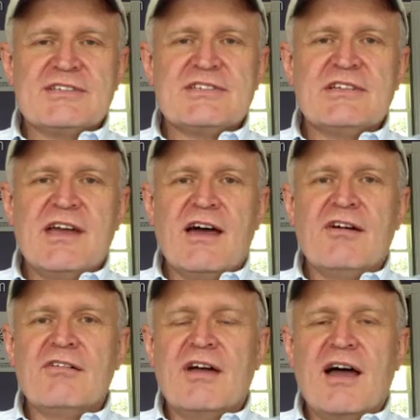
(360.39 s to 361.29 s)
this.
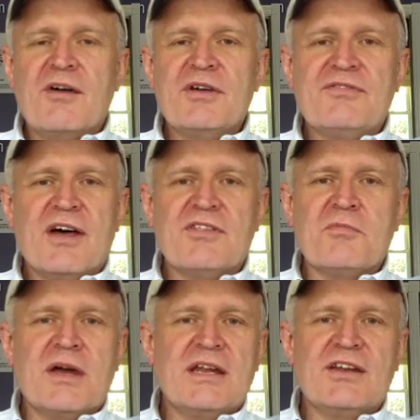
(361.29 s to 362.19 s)
Now, how he found the
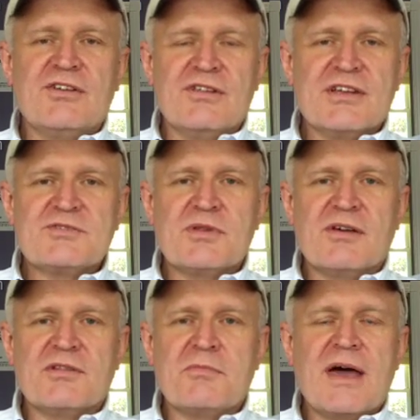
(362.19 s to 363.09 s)
money to do this
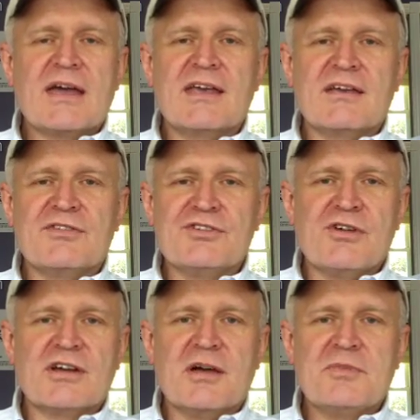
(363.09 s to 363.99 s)
without the backing of a
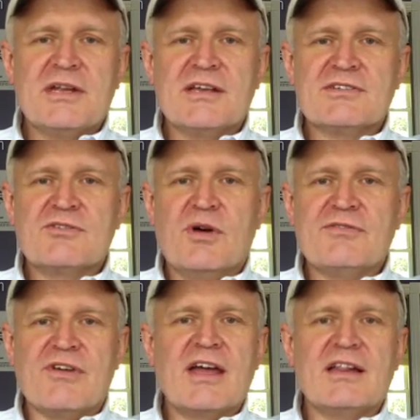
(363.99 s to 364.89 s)
drug company, because
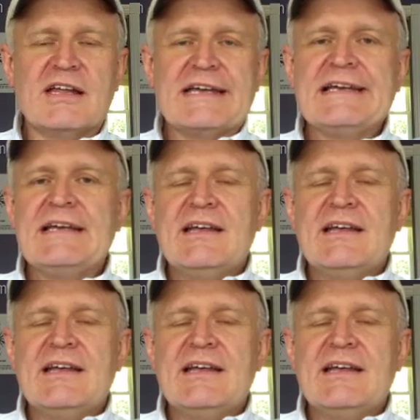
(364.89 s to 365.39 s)
quite frankly,